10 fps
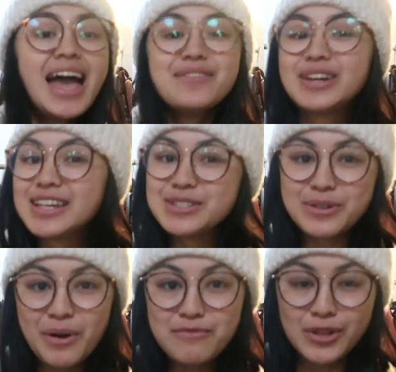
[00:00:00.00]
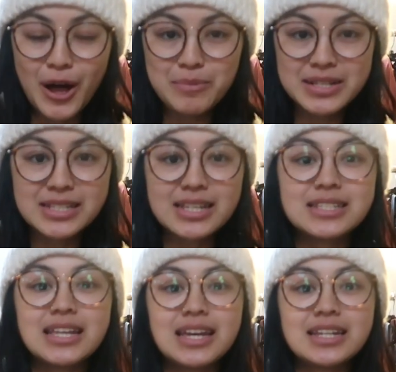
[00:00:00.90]
If you guys don't know what Vlogmas
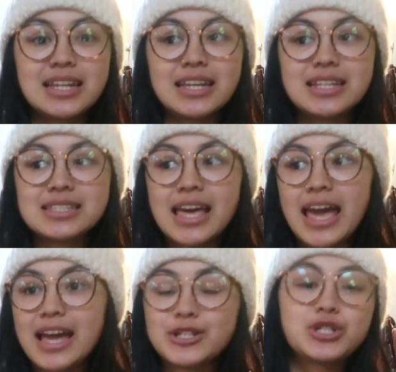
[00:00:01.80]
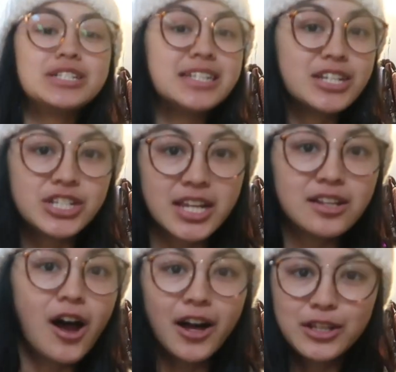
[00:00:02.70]
is, it is a
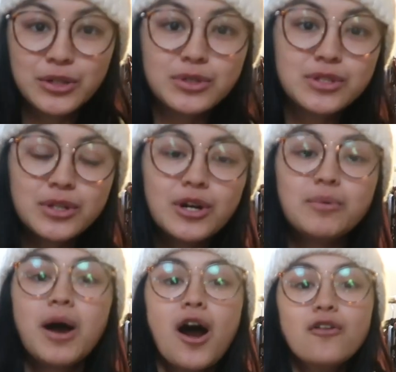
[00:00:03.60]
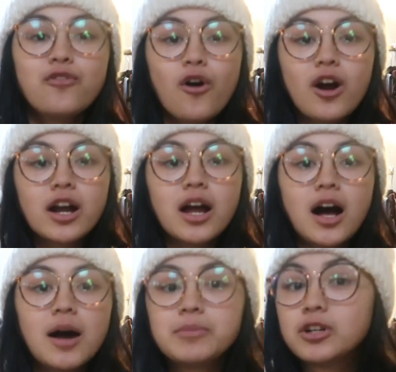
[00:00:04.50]
tradition on YouTube for
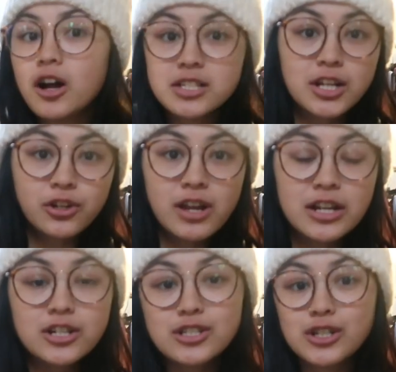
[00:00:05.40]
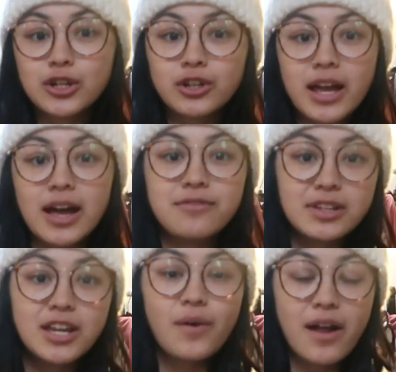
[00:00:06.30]
um, content creators to create a
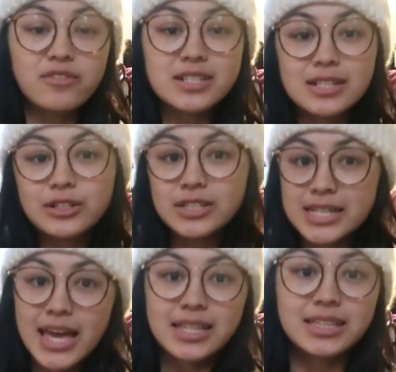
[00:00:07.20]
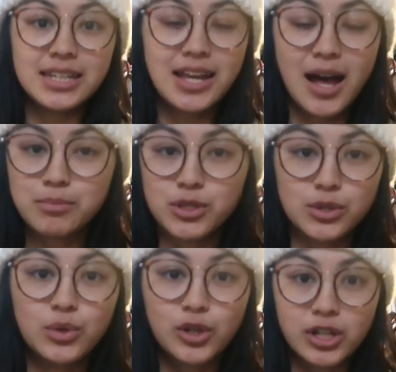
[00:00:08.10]
video every single day leading up
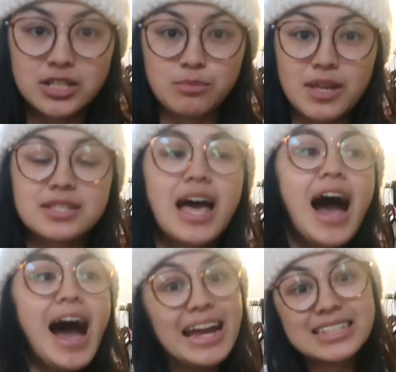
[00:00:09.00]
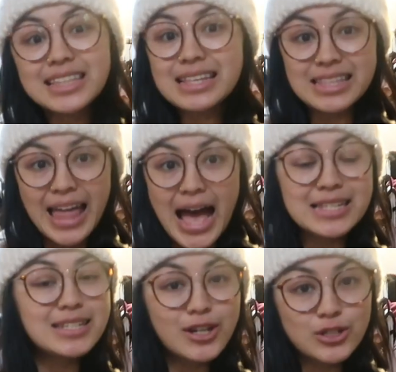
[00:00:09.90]
to Christmas. I did this
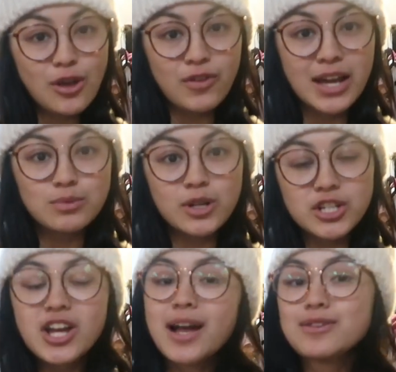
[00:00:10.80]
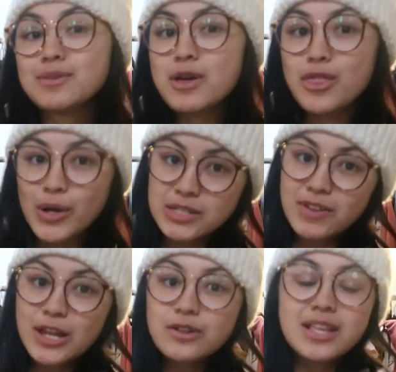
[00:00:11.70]
last year, so if you guys want to check out some of those
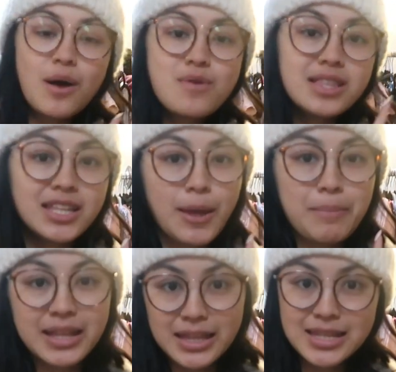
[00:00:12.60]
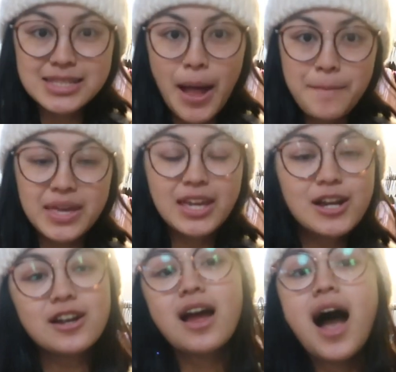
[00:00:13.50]
videos, I will link the playlist up
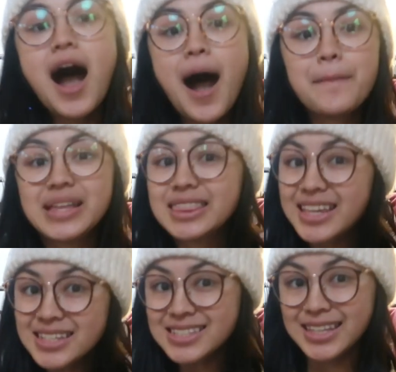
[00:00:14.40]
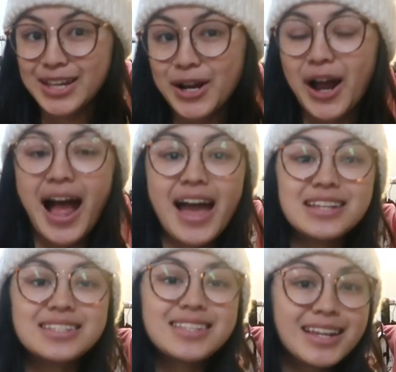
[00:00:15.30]
here. But this year,
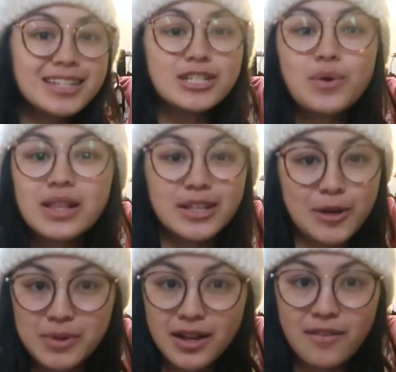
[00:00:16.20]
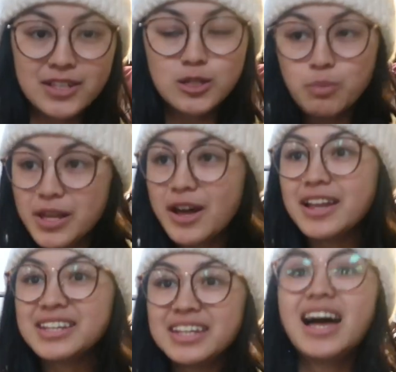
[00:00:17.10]
I decided to do a little bit of a spin
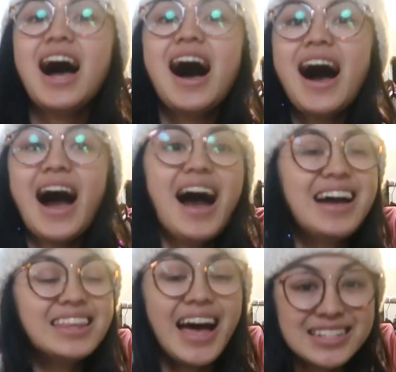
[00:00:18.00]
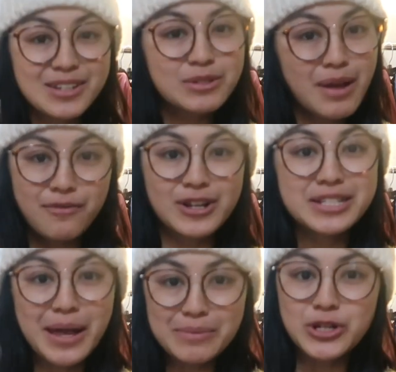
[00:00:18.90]
on it. I, last year was my
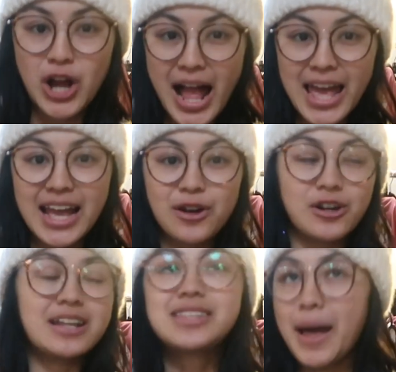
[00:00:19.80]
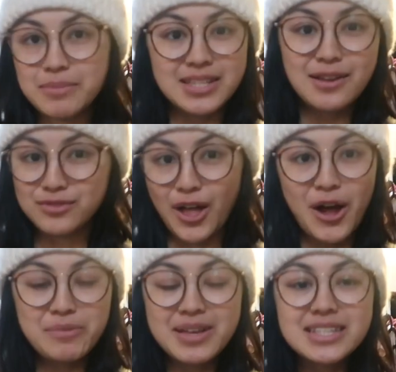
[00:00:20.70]
first time trying or attempting
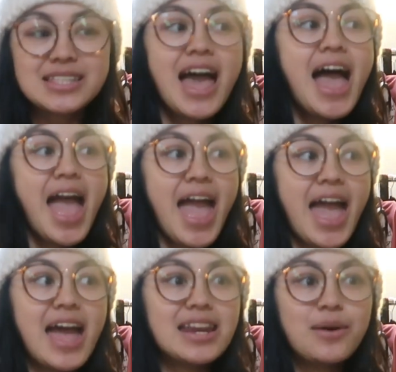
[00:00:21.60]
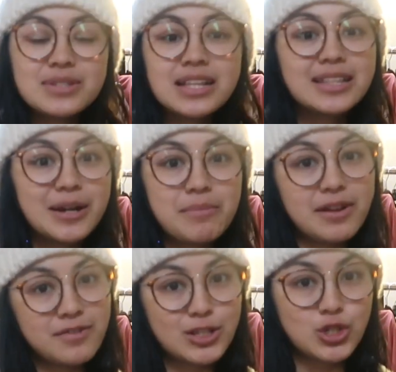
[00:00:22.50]
Vlogmas, and it was a little
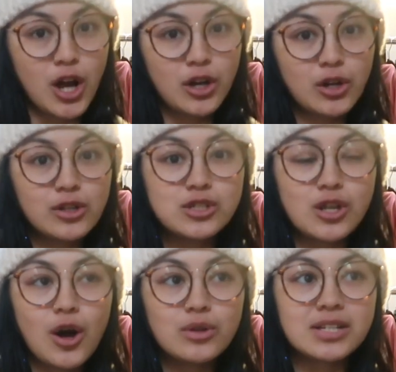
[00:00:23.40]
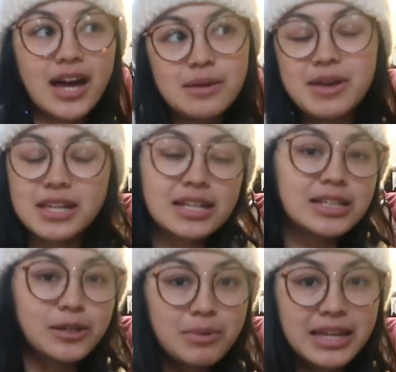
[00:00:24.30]
bit of a struggle. So to kind of make it a
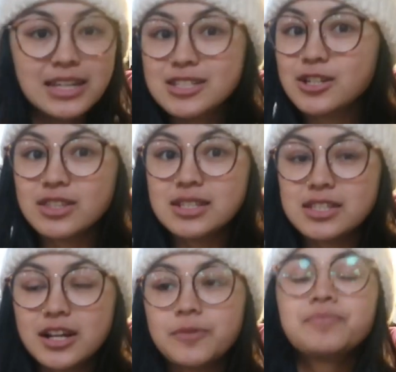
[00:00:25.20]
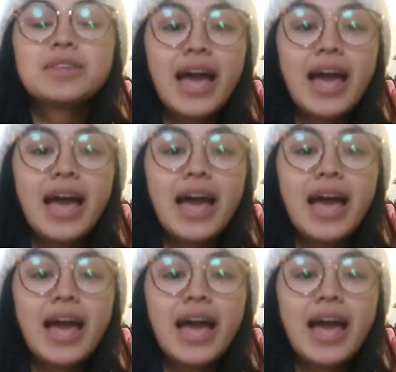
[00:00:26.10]
little bit easier this year,